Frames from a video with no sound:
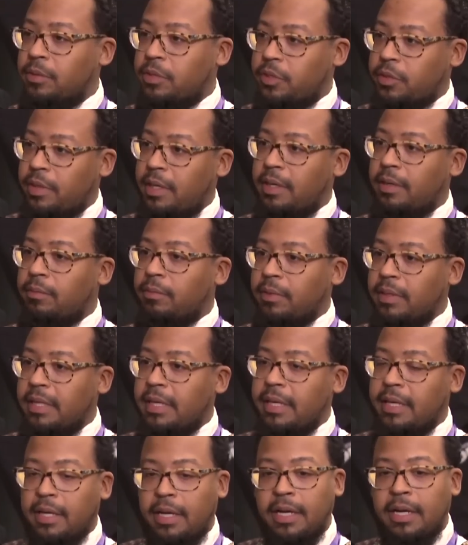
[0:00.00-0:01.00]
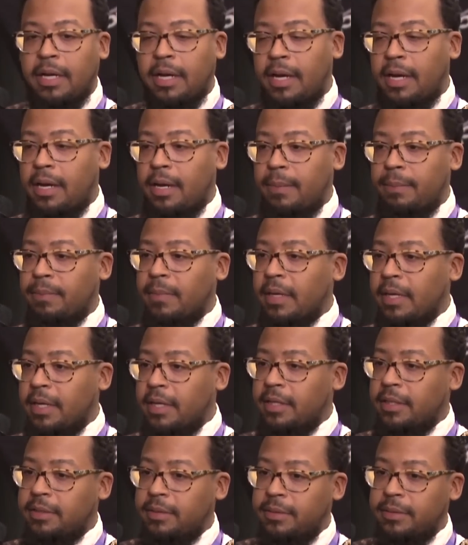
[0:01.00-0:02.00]
who's trying to really um,
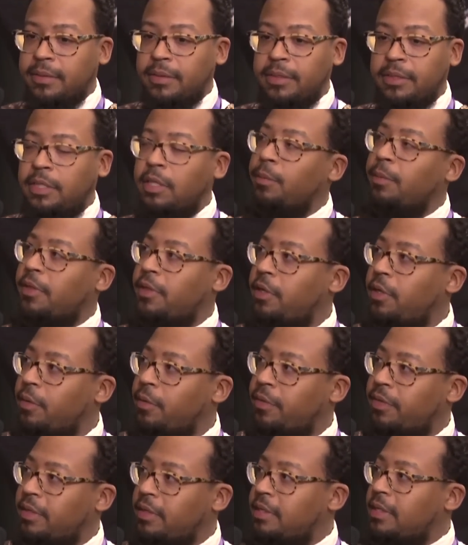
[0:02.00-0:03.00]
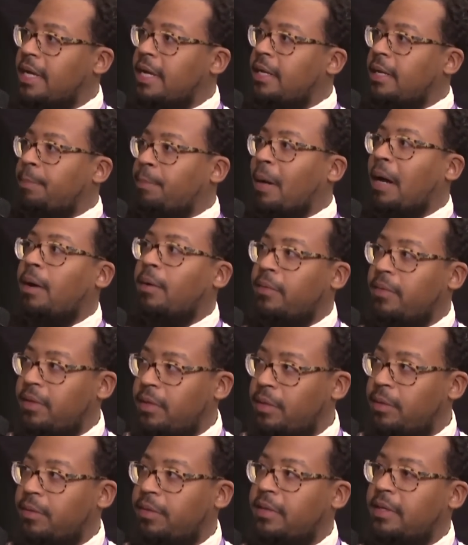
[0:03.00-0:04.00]
deal with youth and, and empower the
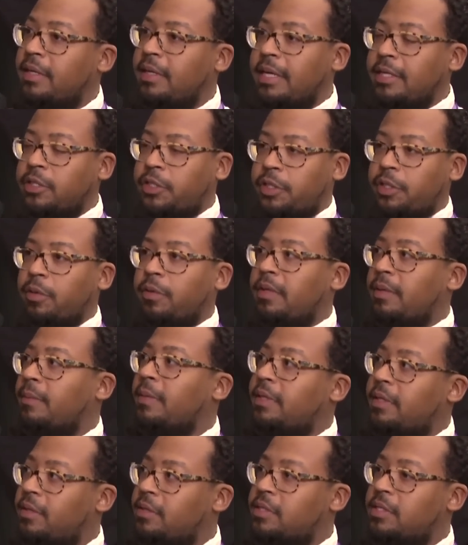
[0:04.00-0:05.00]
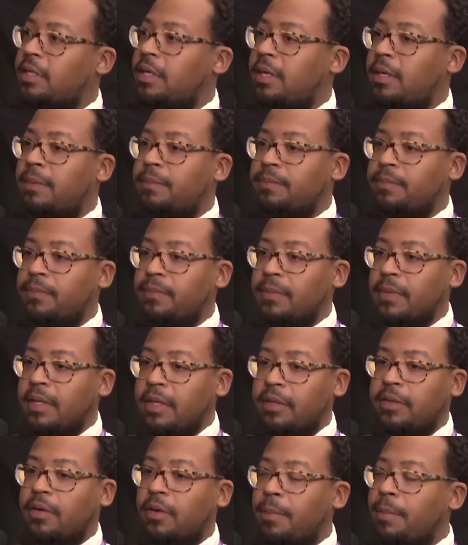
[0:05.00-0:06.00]
youth and, and show them that there's um,
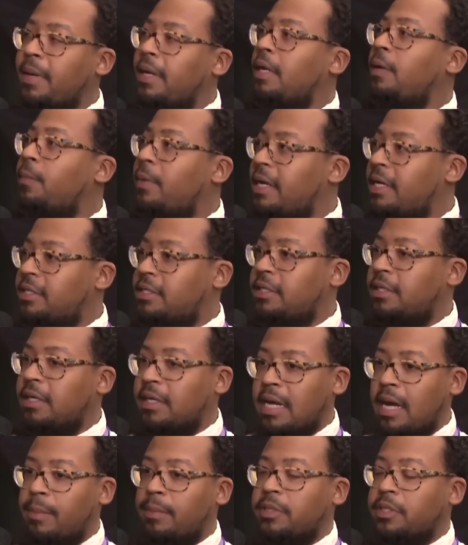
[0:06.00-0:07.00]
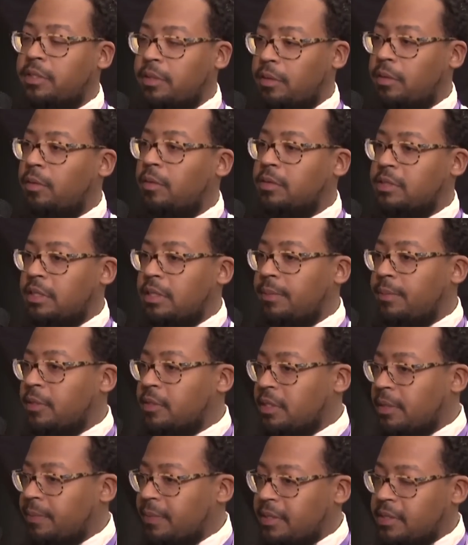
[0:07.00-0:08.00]
that there are many ways to accomplish their goals in the
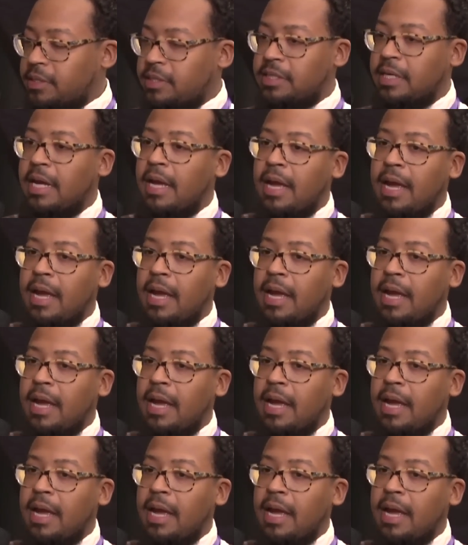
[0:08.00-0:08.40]
music business.